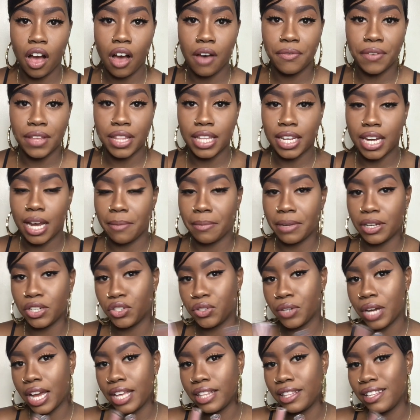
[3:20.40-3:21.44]
off and then I'm going to
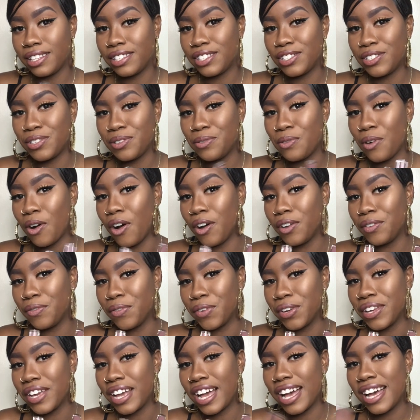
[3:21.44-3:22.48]
try these two on
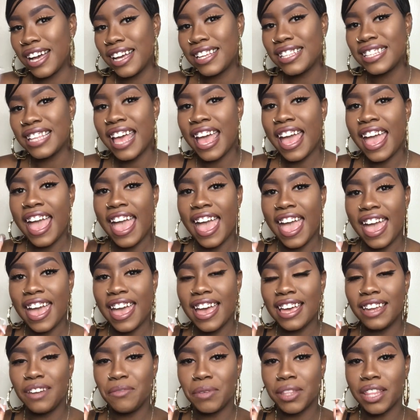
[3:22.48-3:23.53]
for you guys.
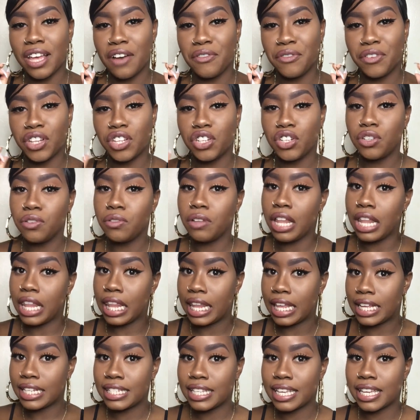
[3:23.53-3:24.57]
And without further ado,
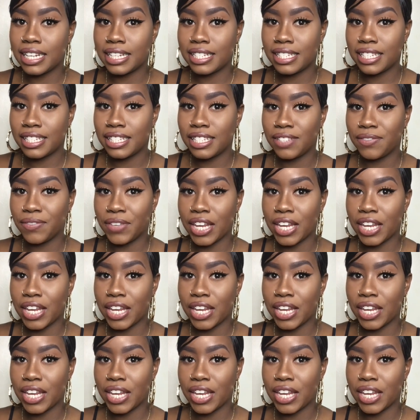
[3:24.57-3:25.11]
let's get into this